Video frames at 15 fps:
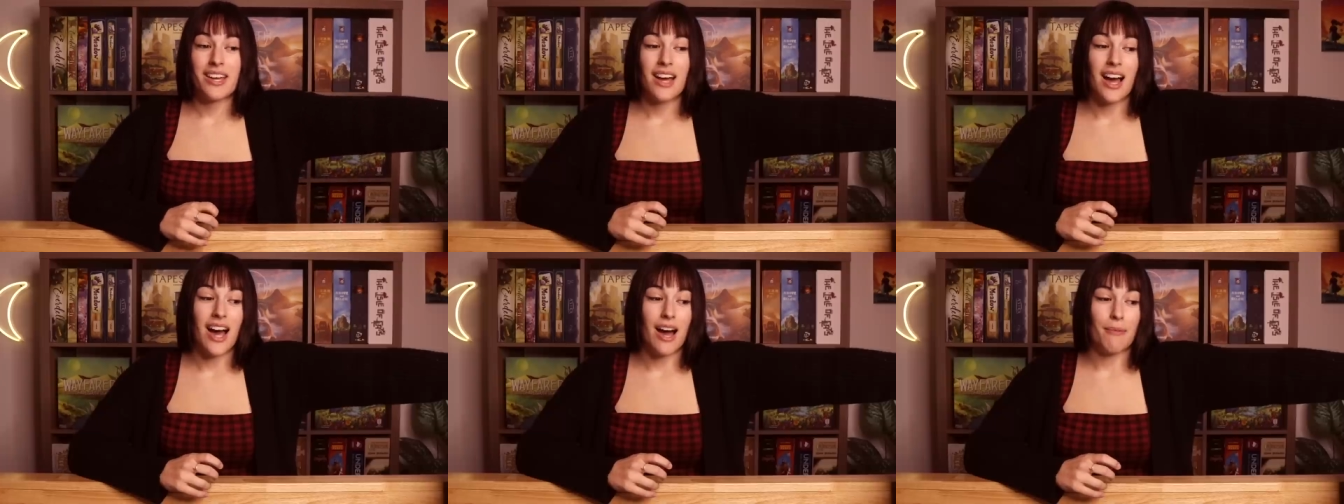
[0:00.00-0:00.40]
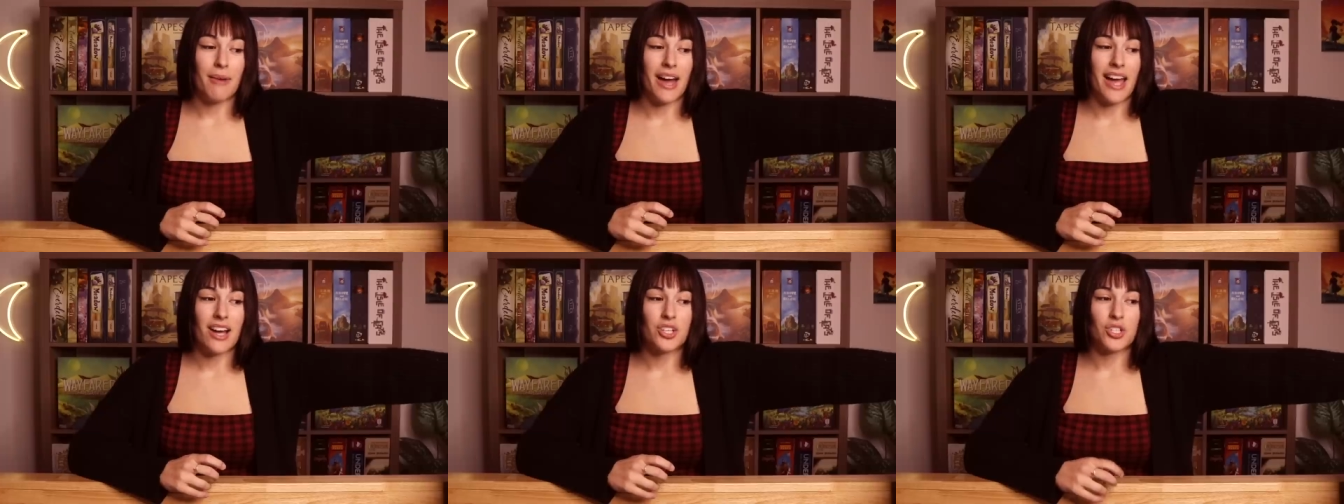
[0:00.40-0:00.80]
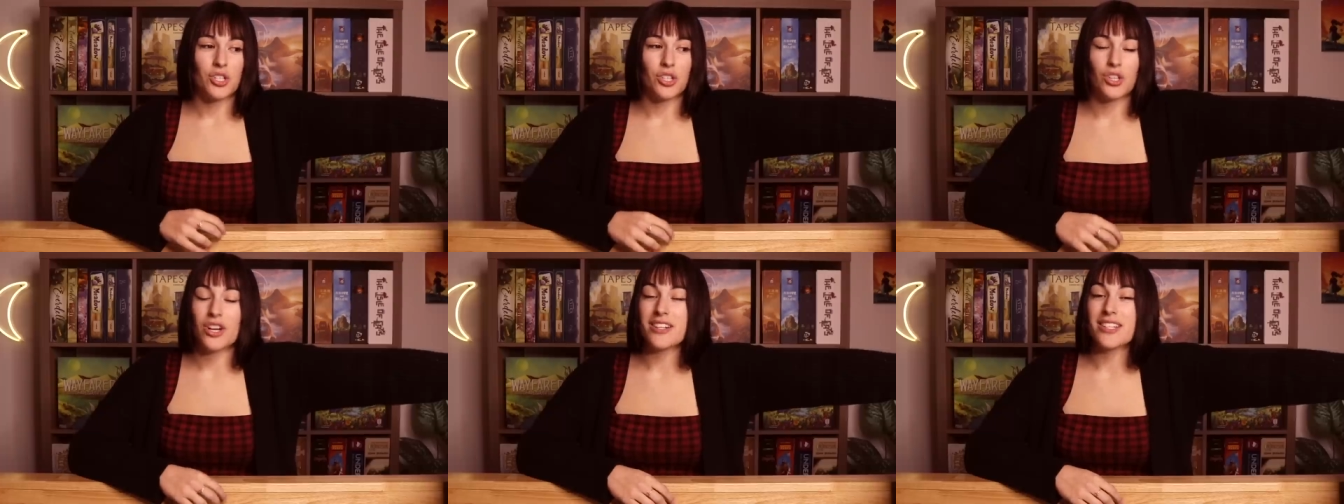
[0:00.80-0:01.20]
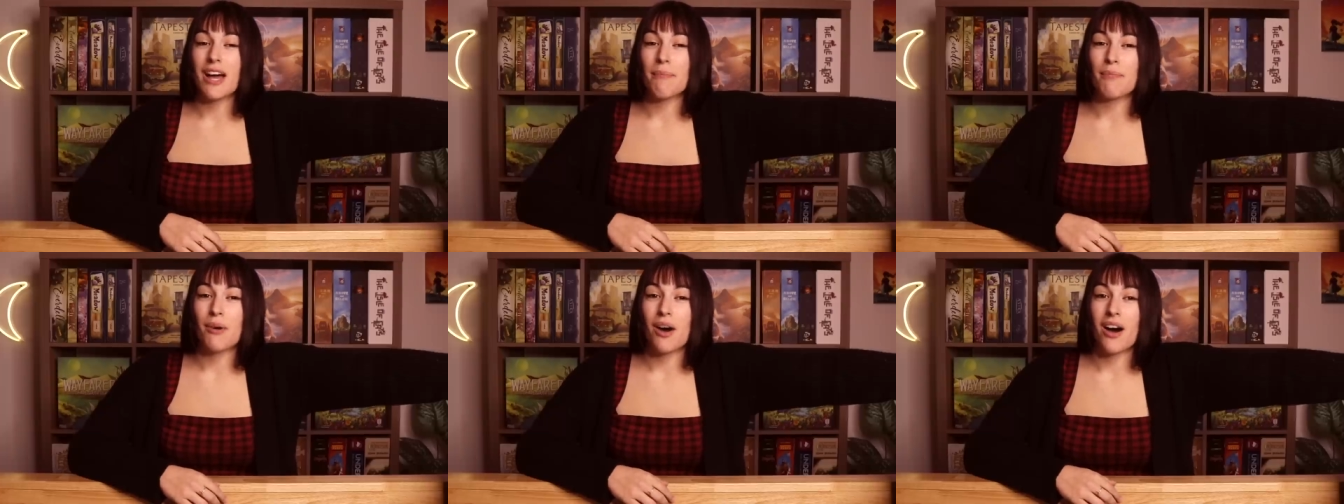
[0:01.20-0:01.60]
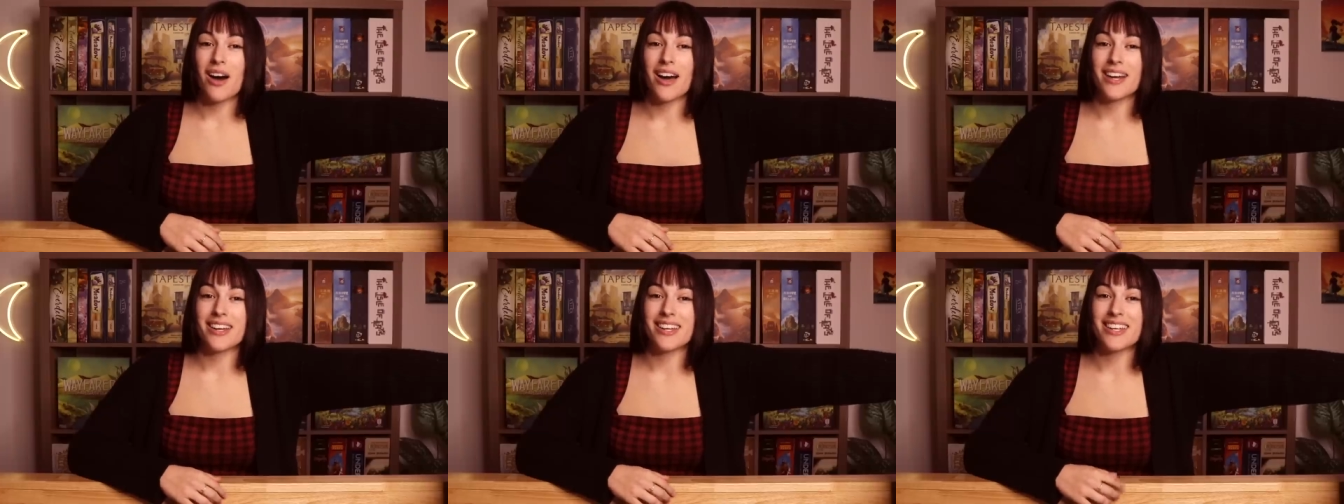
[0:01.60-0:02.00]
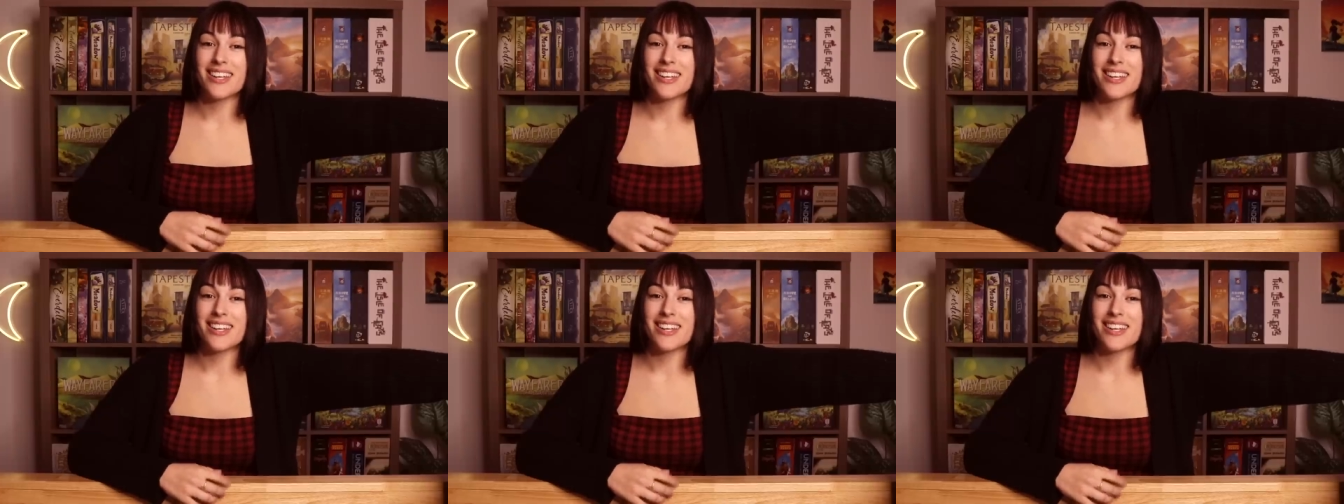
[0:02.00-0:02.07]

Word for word: Um, I actually looked up on